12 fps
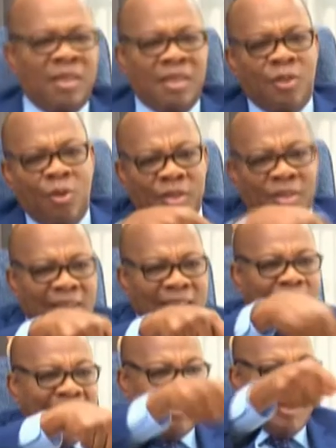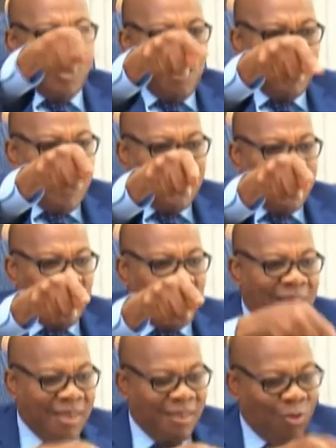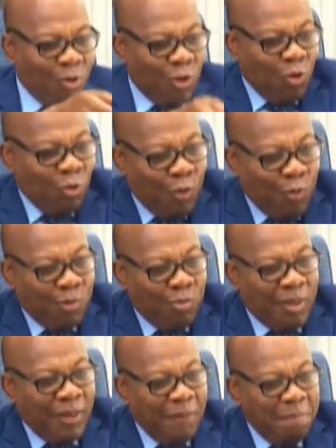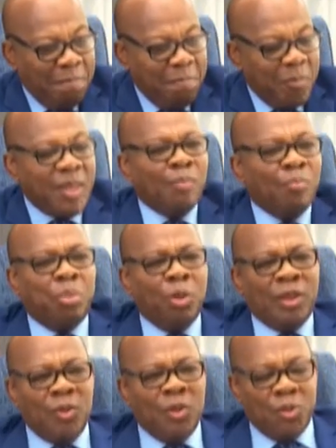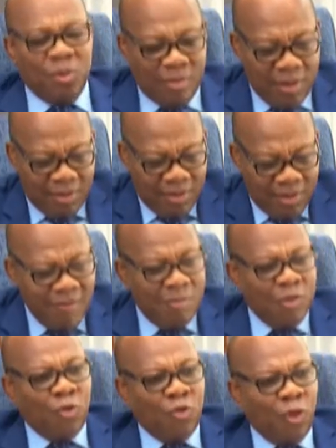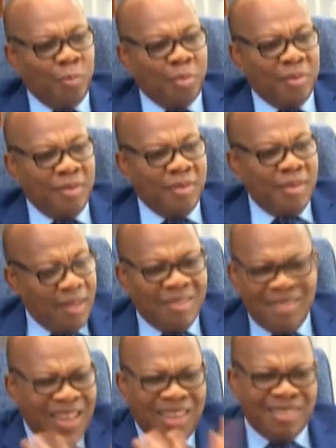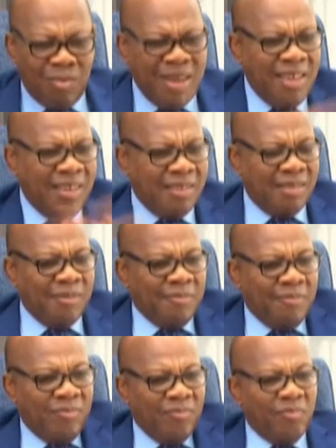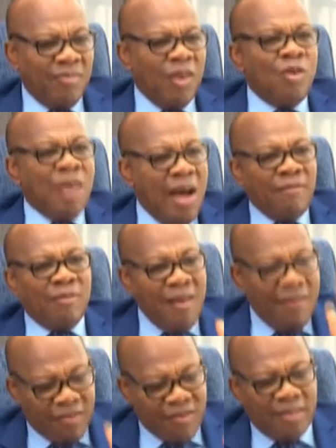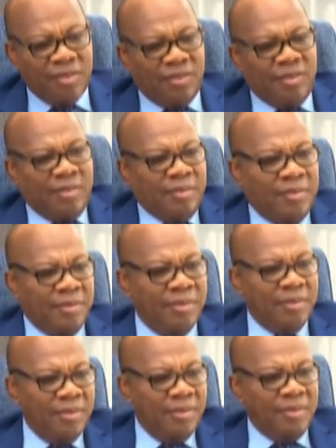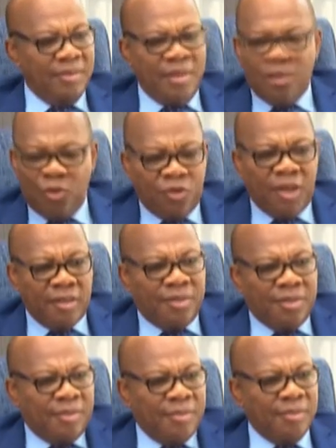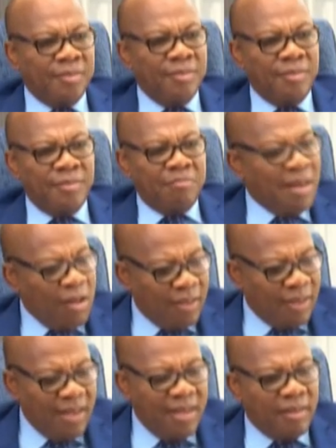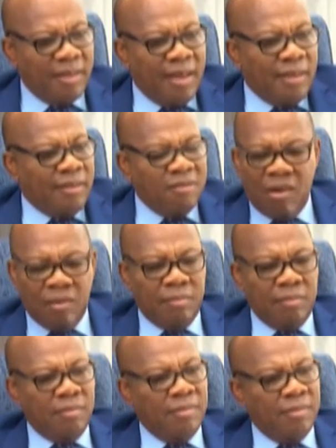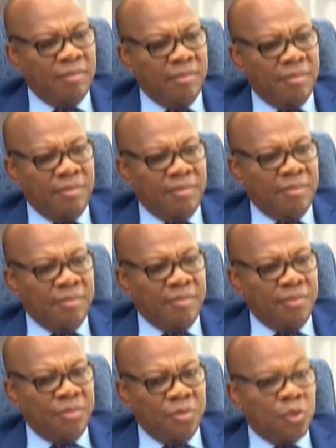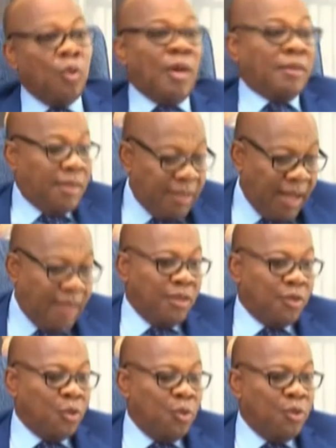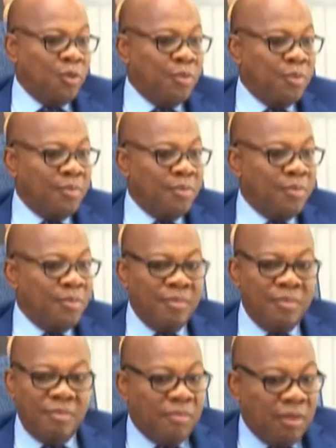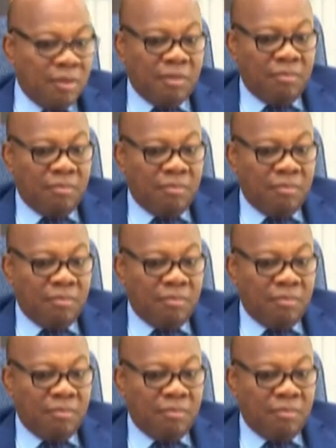knows that the man has been coming every weekend to, to put money. But they they're getting his own job. Mm. That's the way it is. Mm. You have to have a strategy. There's no strategy. Mm. At on the legal side, no. Mm. So the intent is good, but